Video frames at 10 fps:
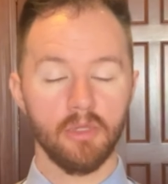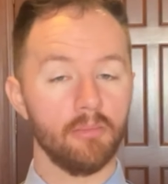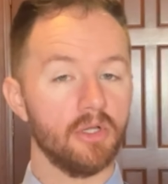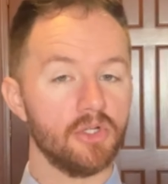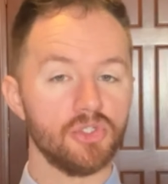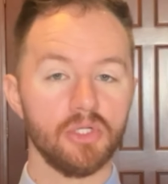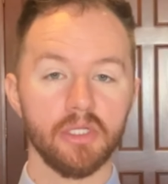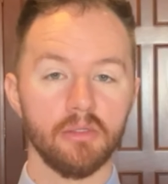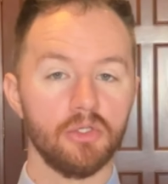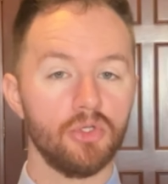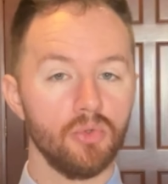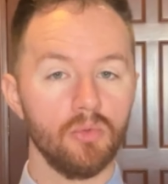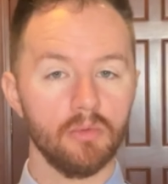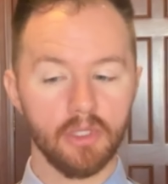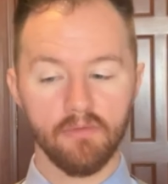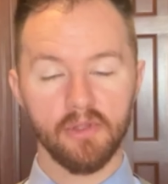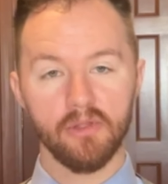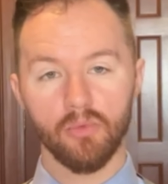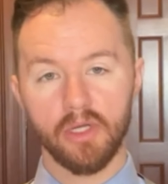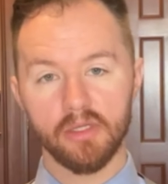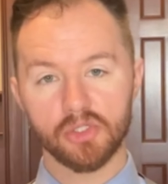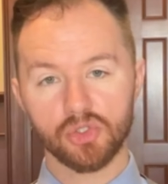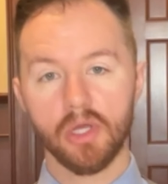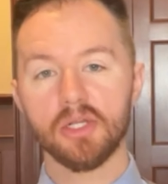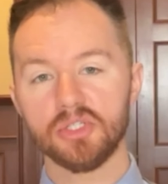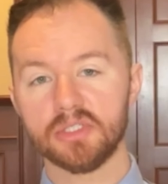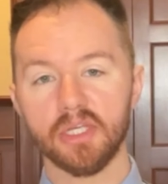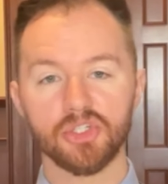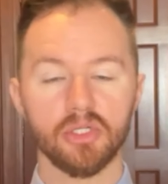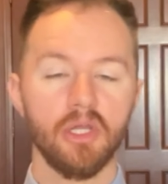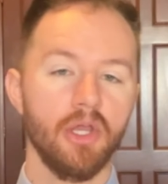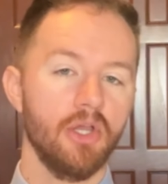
And because you didn't do everything right in the strategy session,